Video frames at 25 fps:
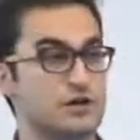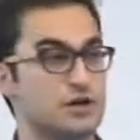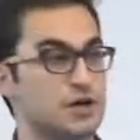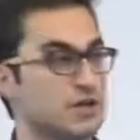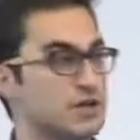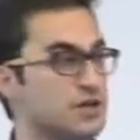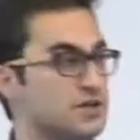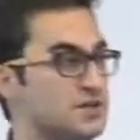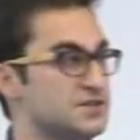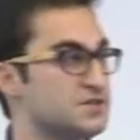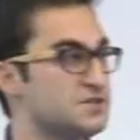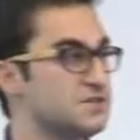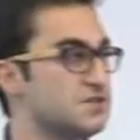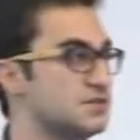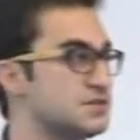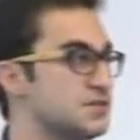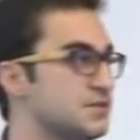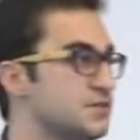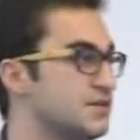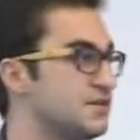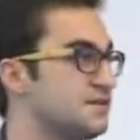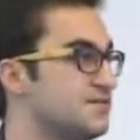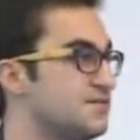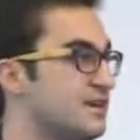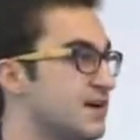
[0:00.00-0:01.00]
Our customers
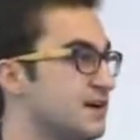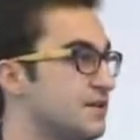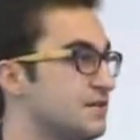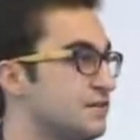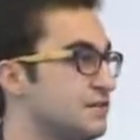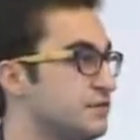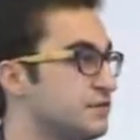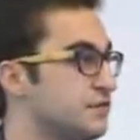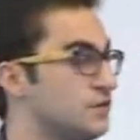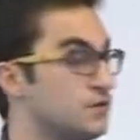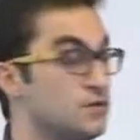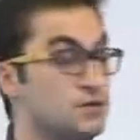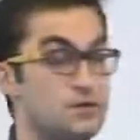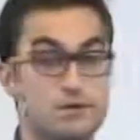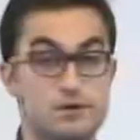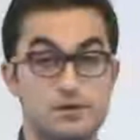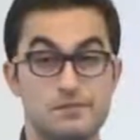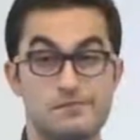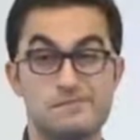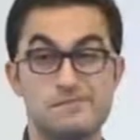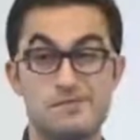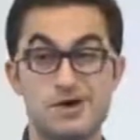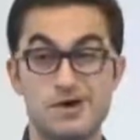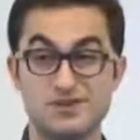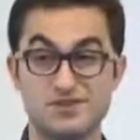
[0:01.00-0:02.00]
that we found through Google were
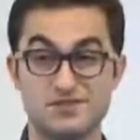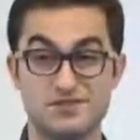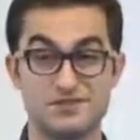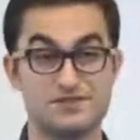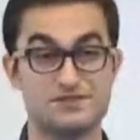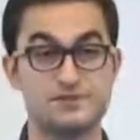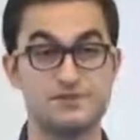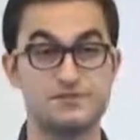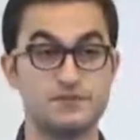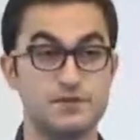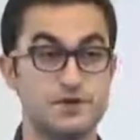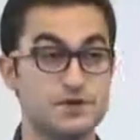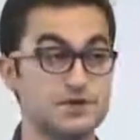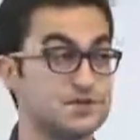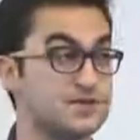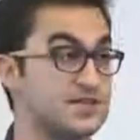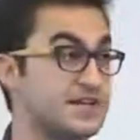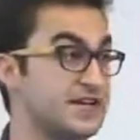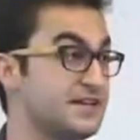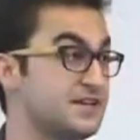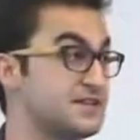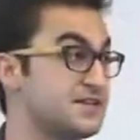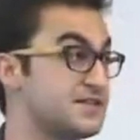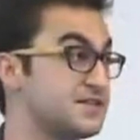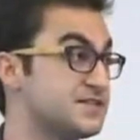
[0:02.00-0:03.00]
most, most
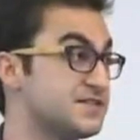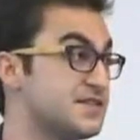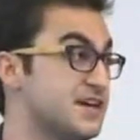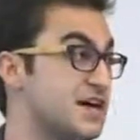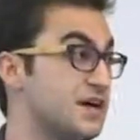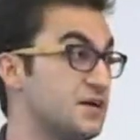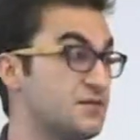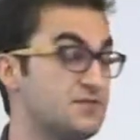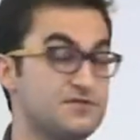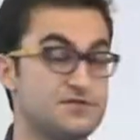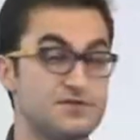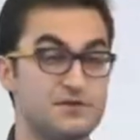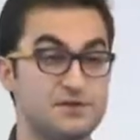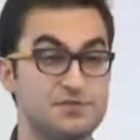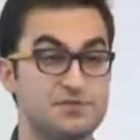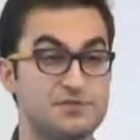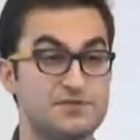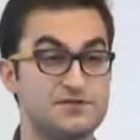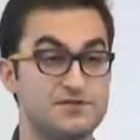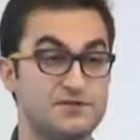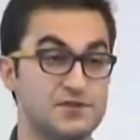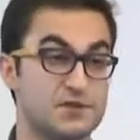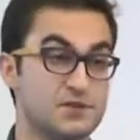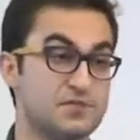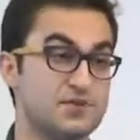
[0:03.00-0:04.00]
likely to sign up for,
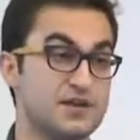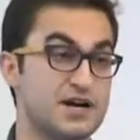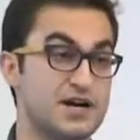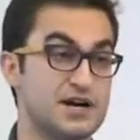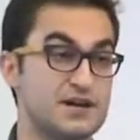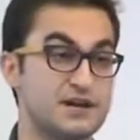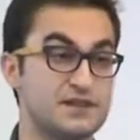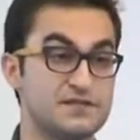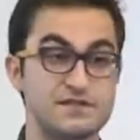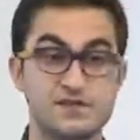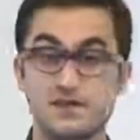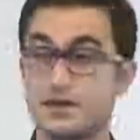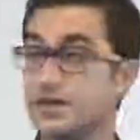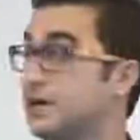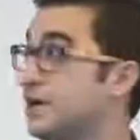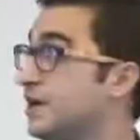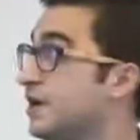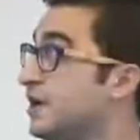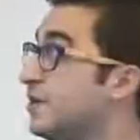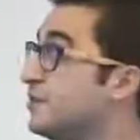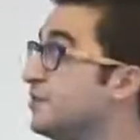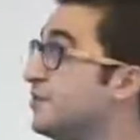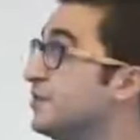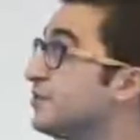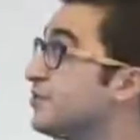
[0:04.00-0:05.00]
for the product.
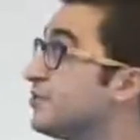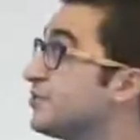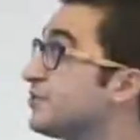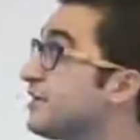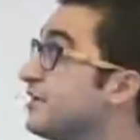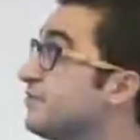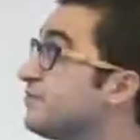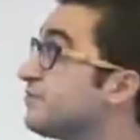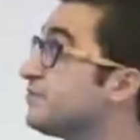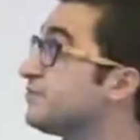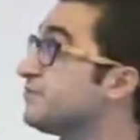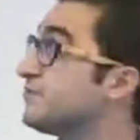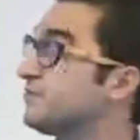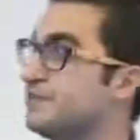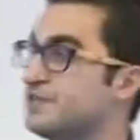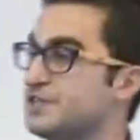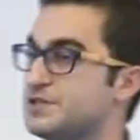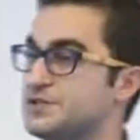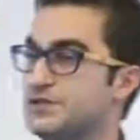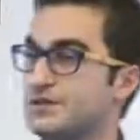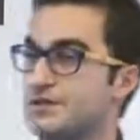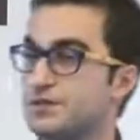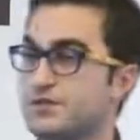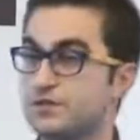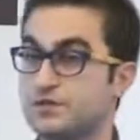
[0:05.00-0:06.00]
People who came through
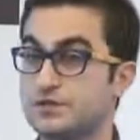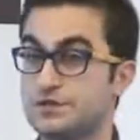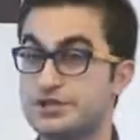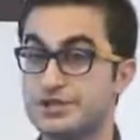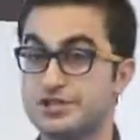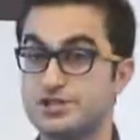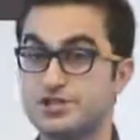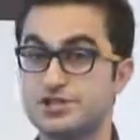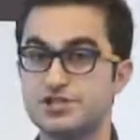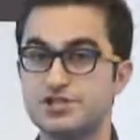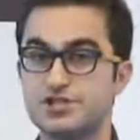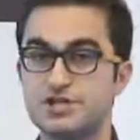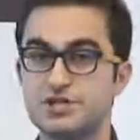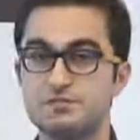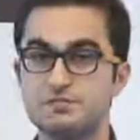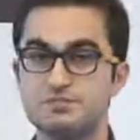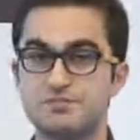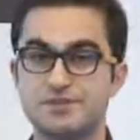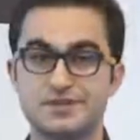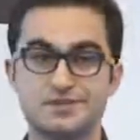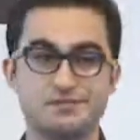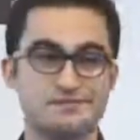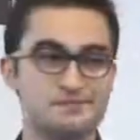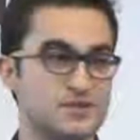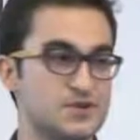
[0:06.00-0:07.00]
Facebook were really cheap,
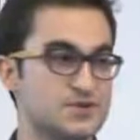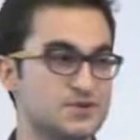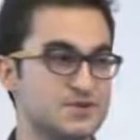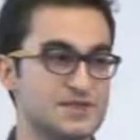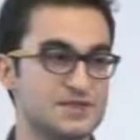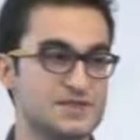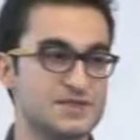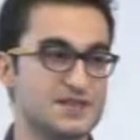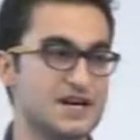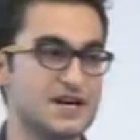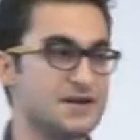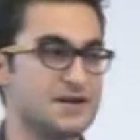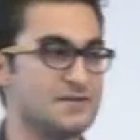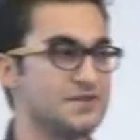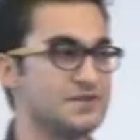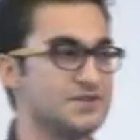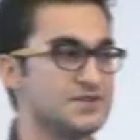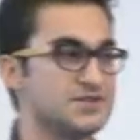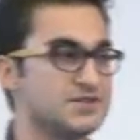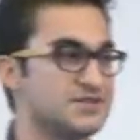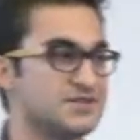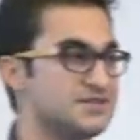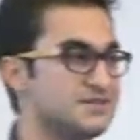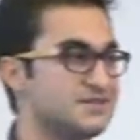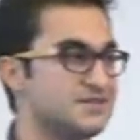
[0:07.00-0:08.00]
but most of the time they
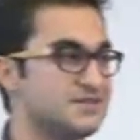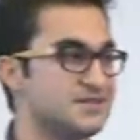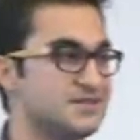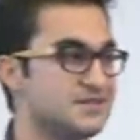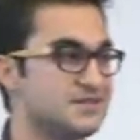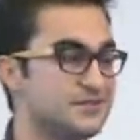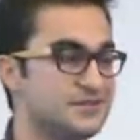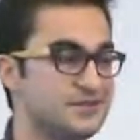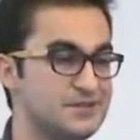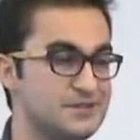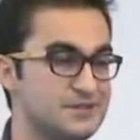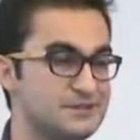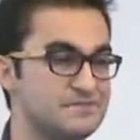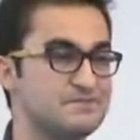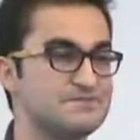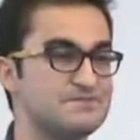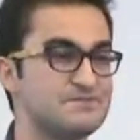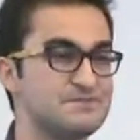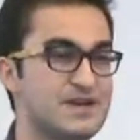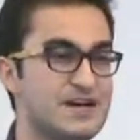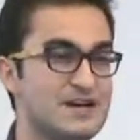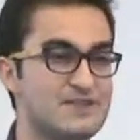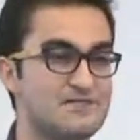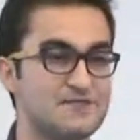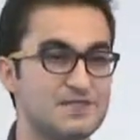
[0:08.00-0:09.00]
just didn't really
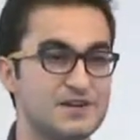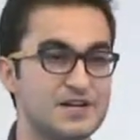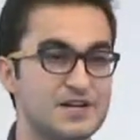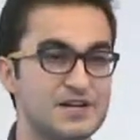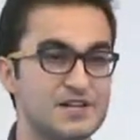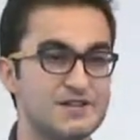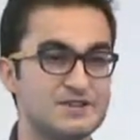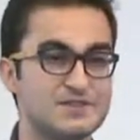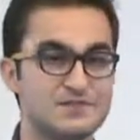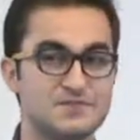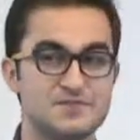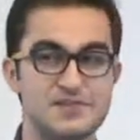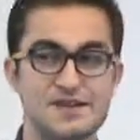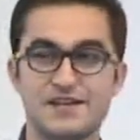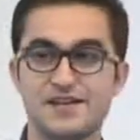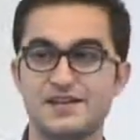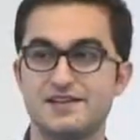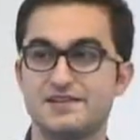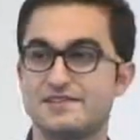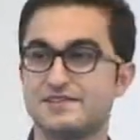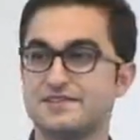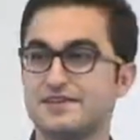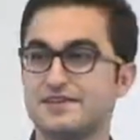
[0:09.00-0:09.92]
have money to spend.